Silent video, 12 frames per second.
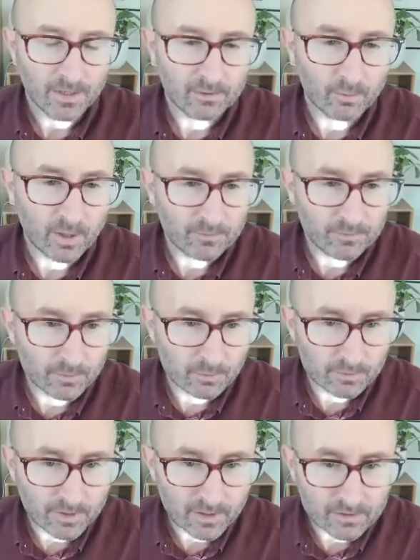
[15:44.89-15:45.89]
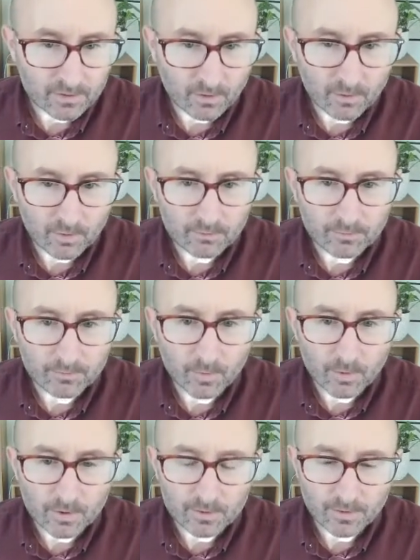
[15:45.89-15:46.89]
So we had full data on
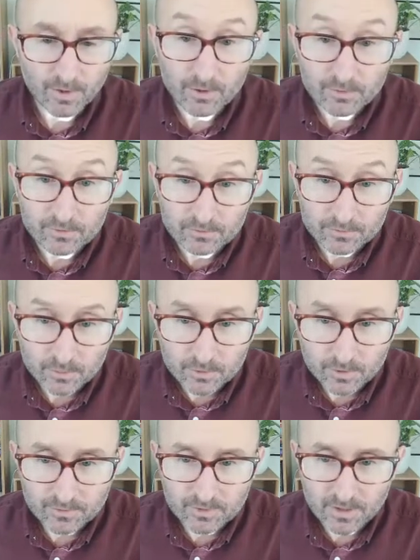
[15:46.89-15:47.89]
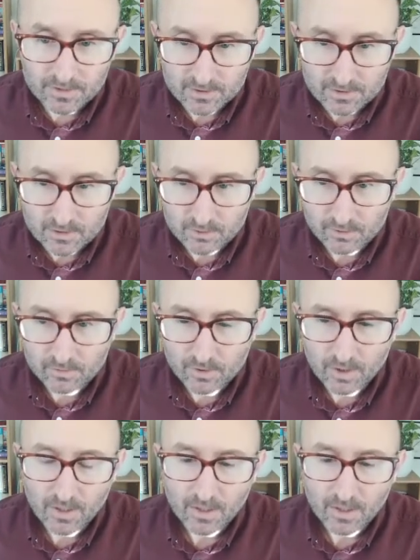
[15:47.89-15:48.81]
4,482.